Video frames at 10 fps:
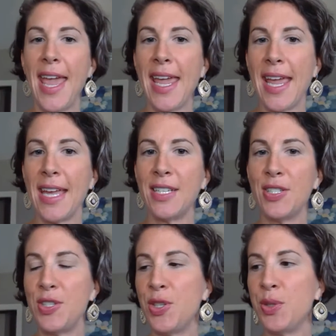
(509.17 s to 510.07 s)

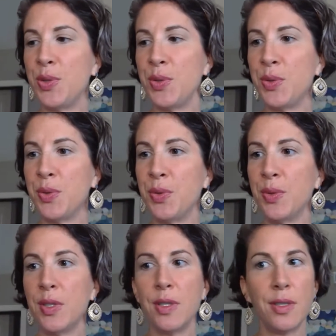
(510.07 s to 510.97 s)
and
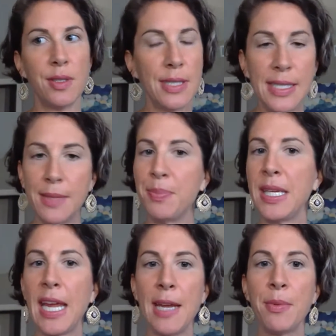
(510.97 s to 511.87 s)
to
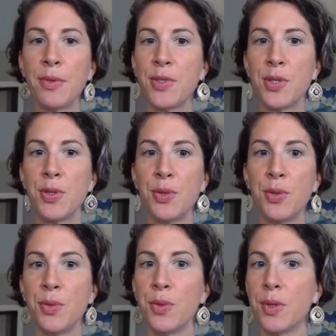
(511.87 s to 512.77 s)
be able
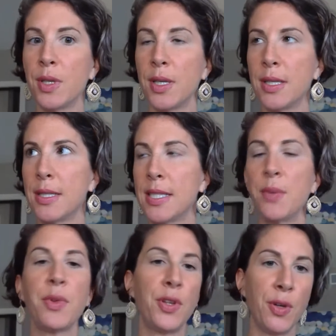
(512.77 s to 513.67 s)
to sit
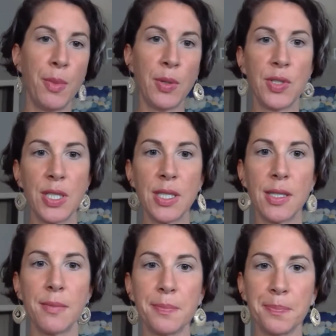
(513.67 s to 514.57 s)
with your
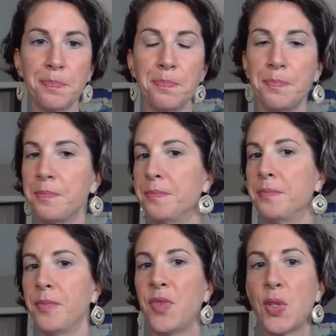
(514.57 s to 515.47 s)
emotions.
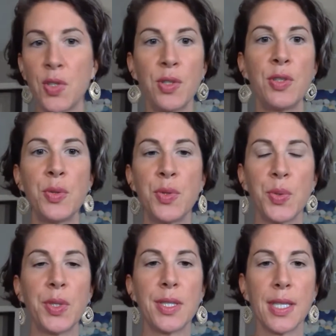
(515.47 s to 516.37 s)
Those are the two
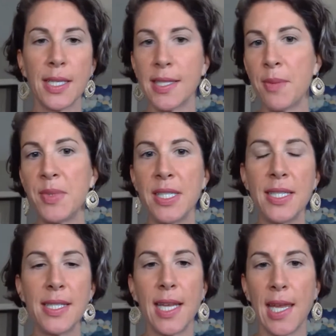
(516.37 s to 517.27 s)
tools:
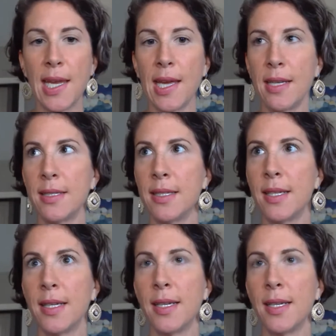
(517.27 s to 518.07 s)
acceptance and